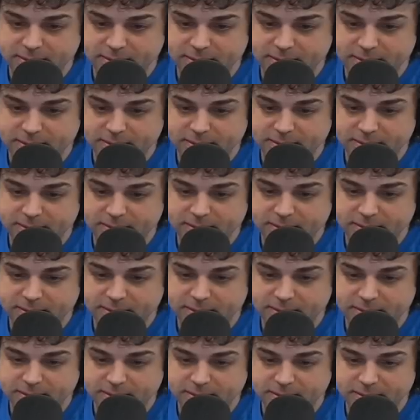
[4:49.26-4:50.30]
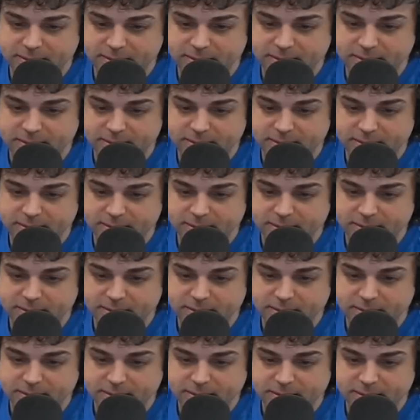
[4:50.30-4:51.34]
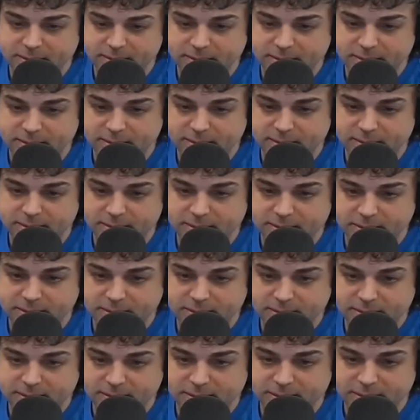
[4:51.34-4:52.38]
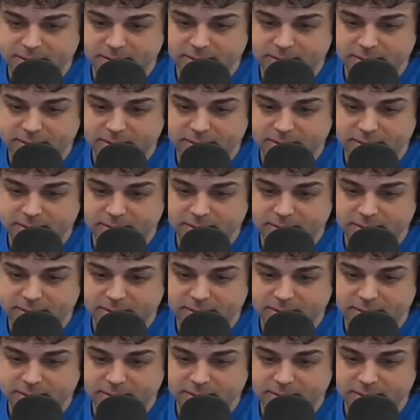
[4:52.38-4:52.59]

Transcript: [no speech]